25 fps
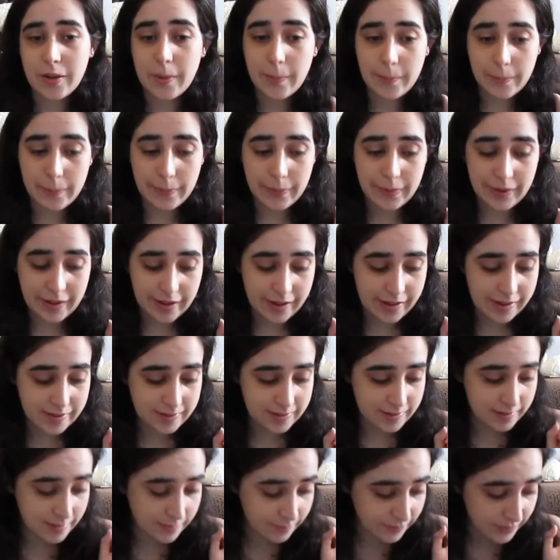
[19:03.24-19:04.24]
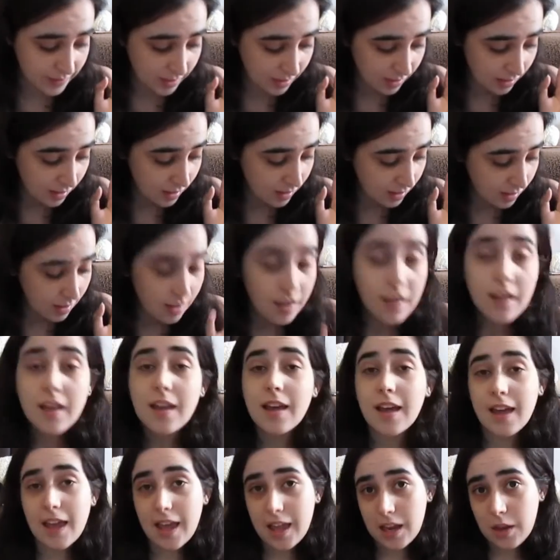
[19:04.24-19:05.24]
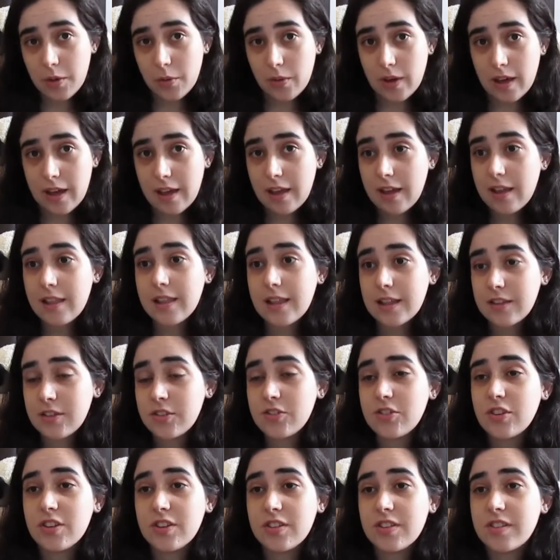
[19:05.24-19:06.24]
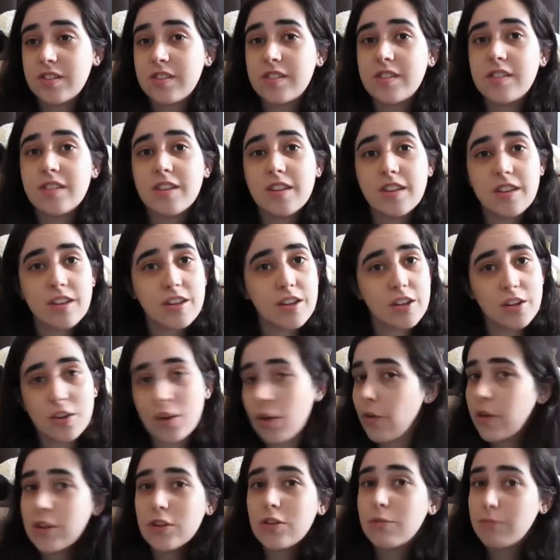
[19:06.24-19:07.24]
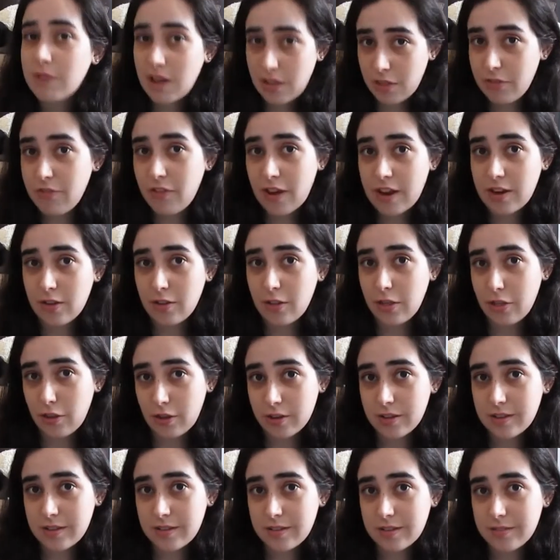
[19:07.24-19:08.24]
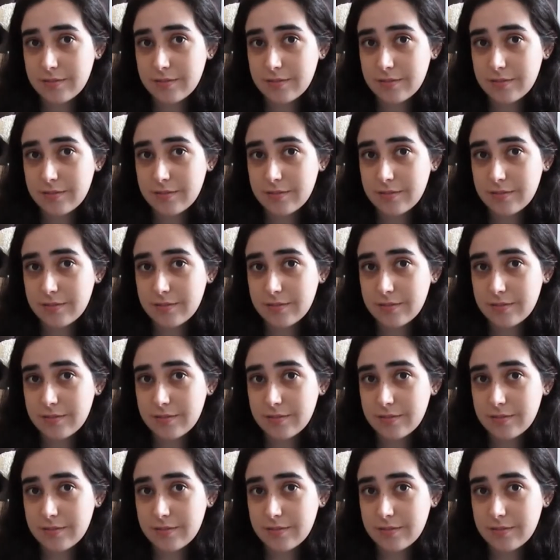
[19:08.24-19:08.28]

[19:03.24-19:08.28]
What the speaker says: But anyway, let's just go into my final thoughts.